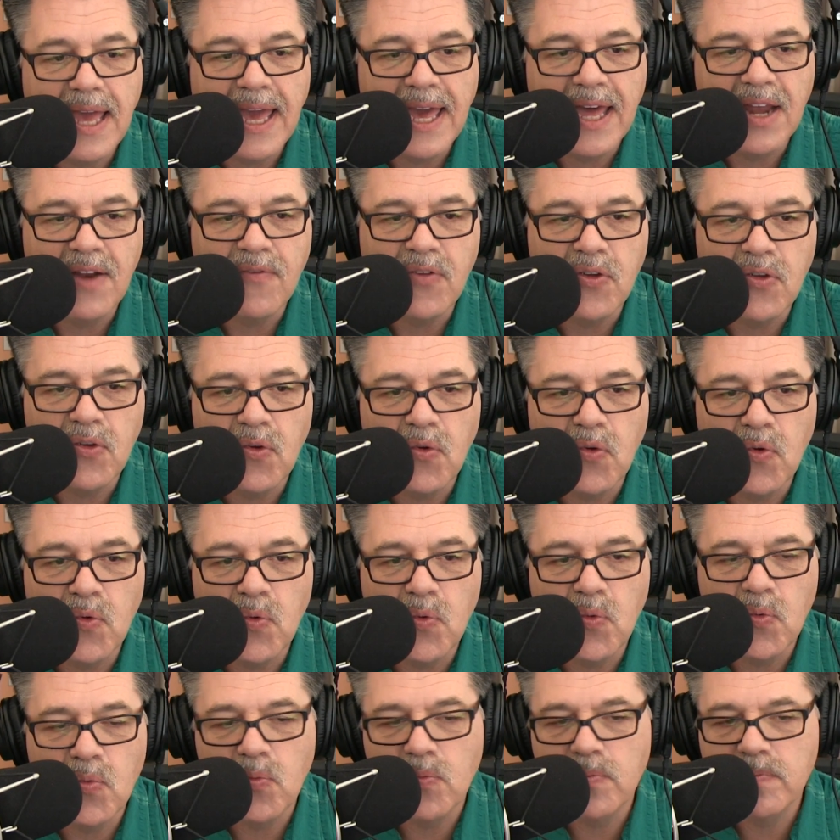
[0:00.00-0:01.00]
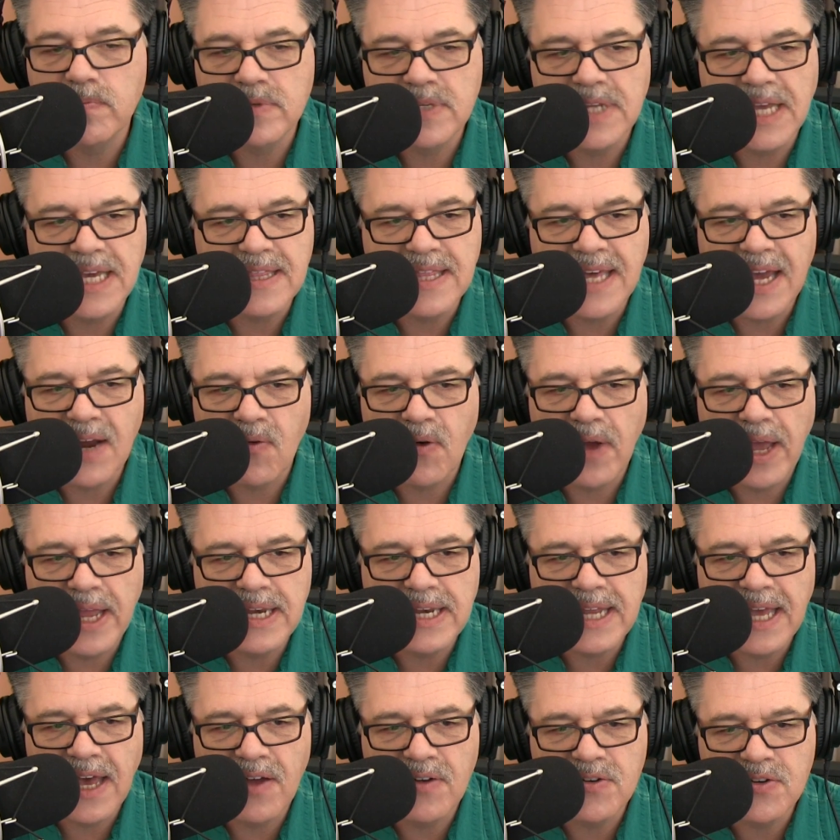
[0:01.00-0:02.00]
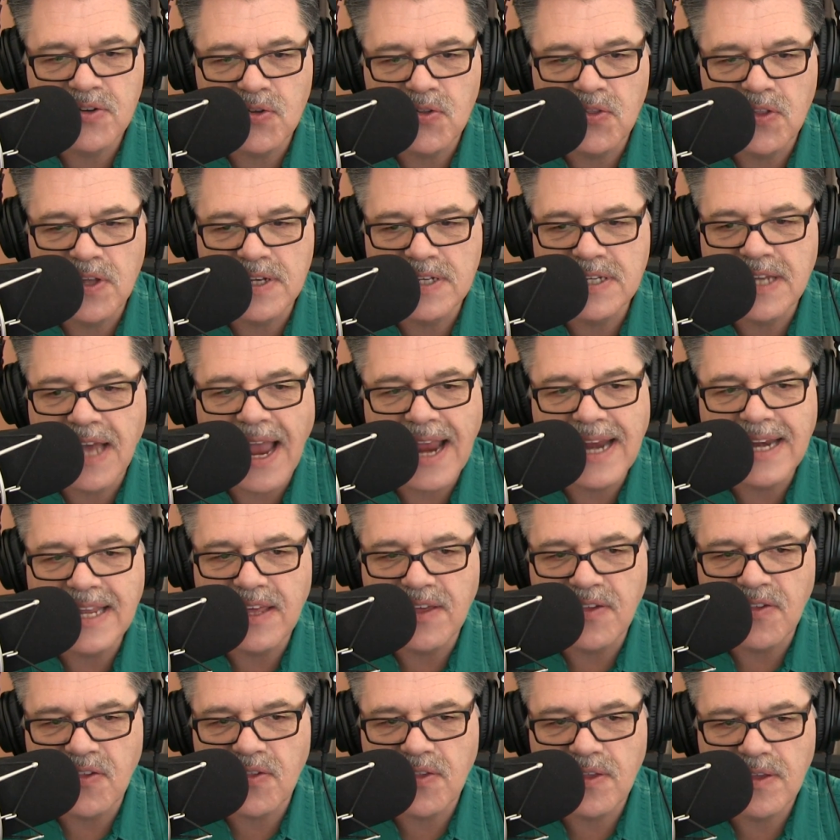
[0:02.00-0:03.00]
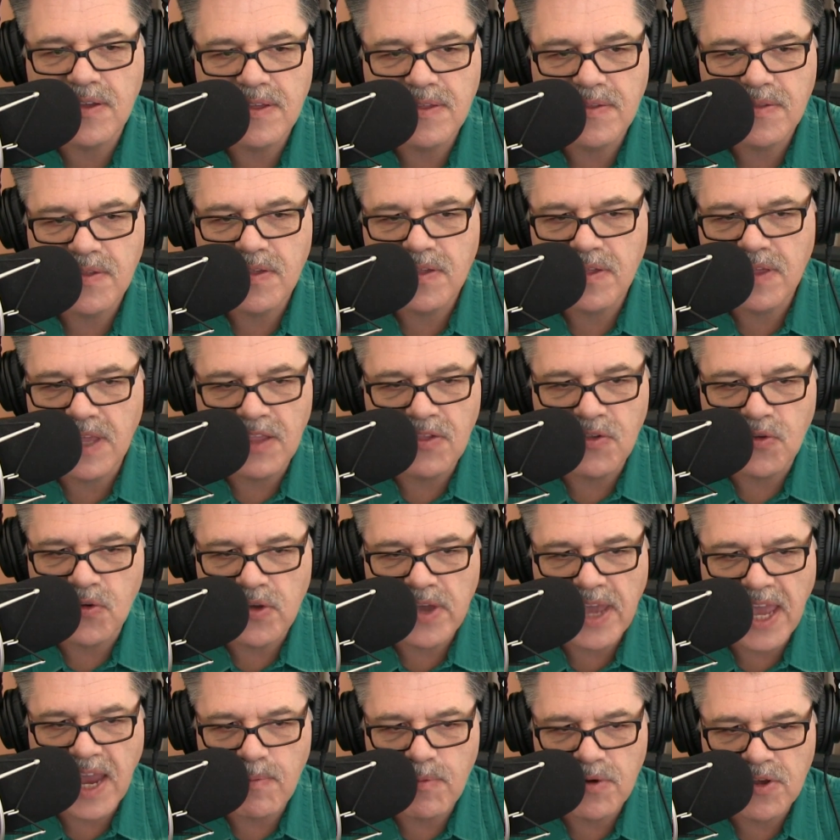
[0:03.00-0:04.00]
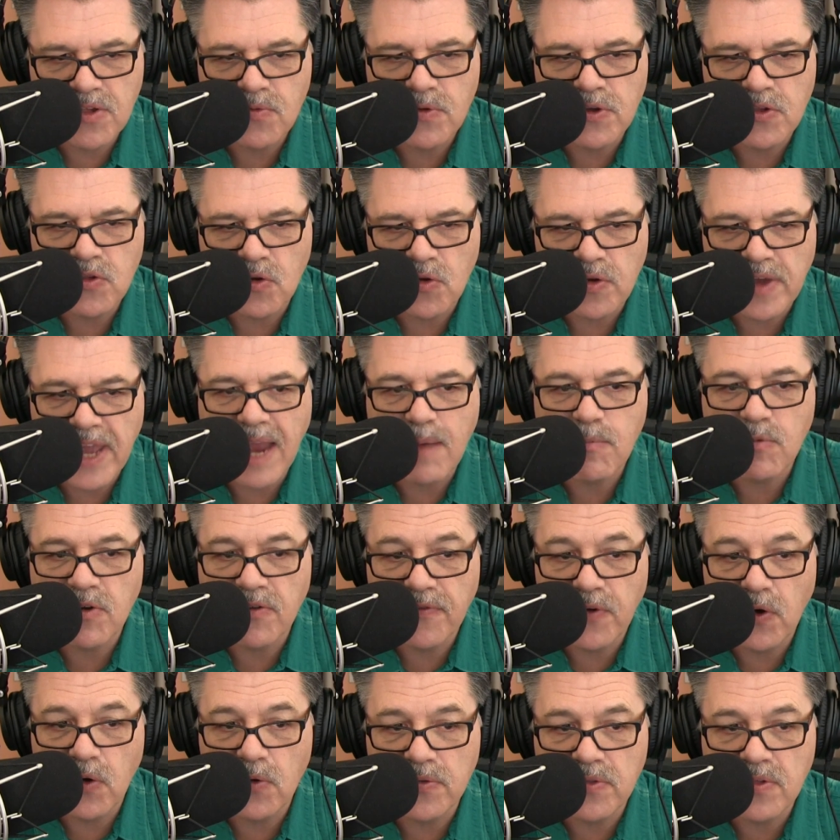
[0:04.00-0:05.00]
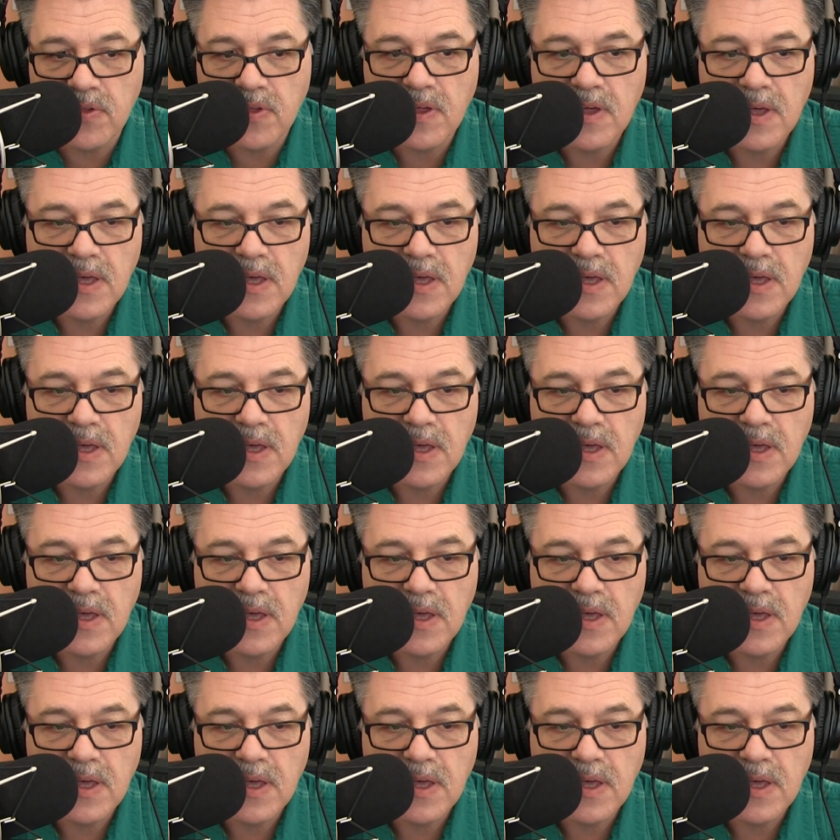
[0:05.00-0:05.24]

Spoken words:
And if you take that right down to the tiniest sensor cameras, which are camera phones,